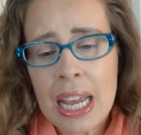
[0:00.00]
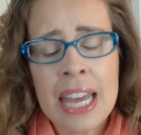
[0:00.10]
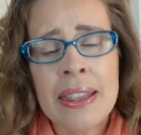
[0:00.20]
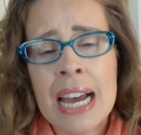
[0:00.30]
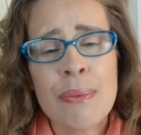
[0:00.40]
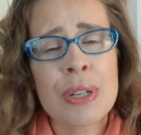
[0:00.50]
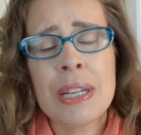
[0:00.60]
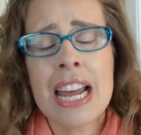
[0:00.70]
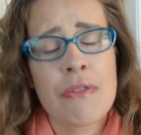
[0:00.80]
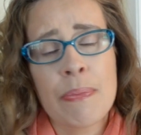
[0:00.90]
And that would
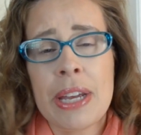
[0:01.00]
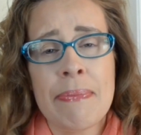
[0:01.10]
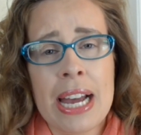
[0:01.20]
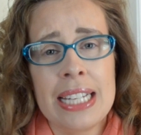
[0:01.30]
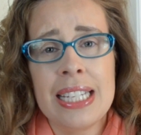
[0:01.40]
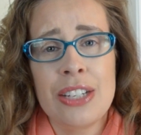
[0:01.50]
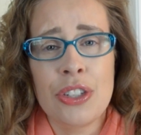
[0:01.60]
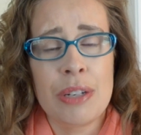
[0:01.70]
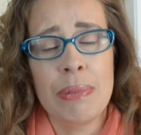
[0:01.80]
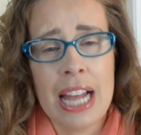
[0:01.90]
never be my
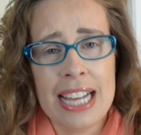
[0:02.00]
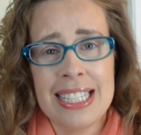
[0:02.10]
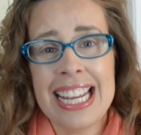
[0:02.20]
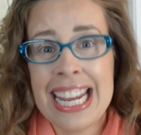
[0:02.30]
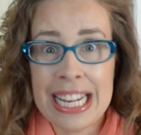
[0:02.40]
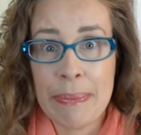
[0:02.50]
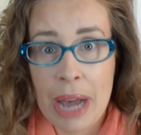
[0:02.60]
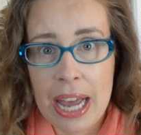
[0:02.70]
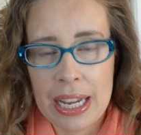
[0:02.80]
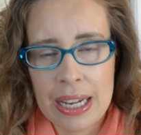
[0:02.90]
intention to blast
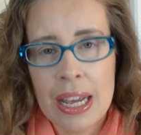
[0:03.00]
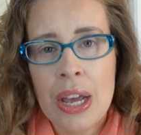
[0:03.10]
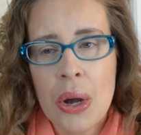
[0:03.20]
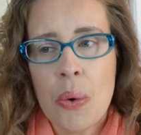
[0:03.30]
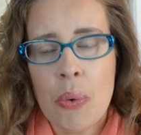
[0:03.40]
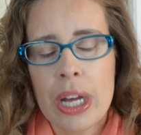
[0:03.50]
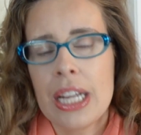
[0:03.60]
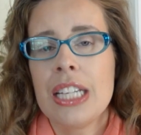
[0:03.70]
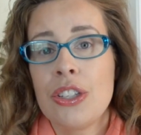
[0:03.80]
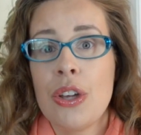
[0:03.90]
anybody
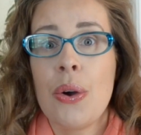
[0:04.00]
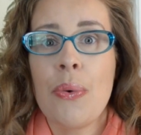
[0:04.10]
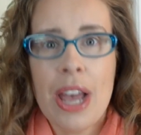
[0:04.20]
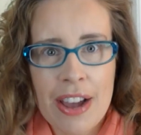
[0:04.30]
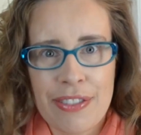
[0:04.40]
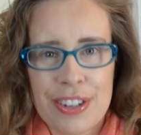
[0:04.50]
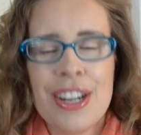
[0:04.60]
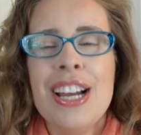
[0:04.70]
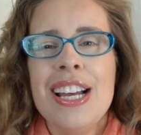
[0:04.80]
whatsoever.